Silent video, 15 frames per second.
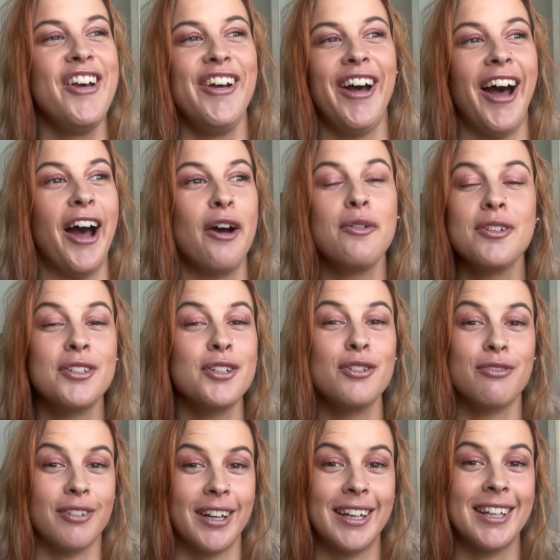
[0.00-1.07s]
I was just
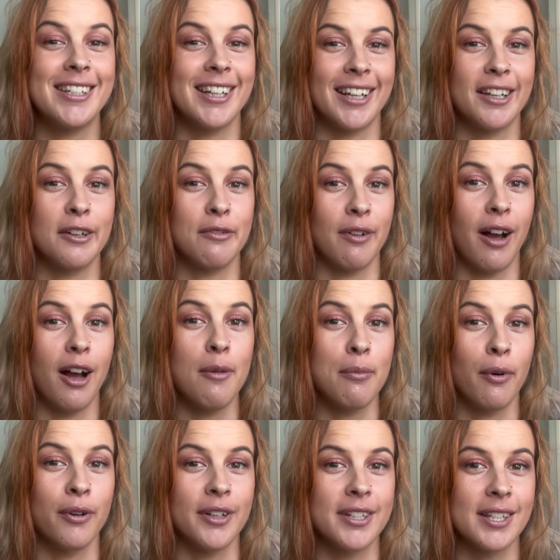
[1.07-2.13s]
ready to give up,
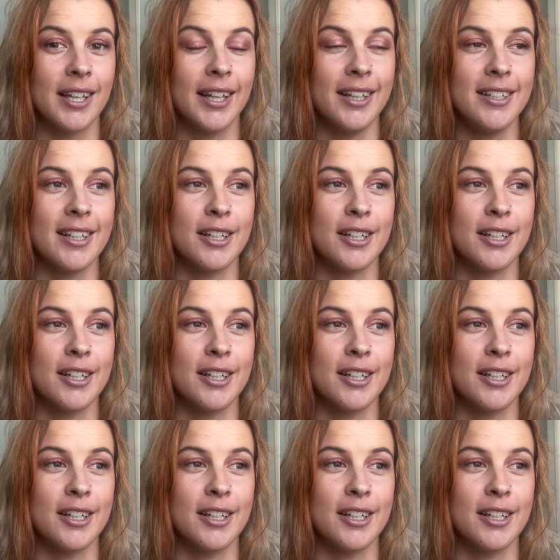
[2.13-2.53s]
honestly.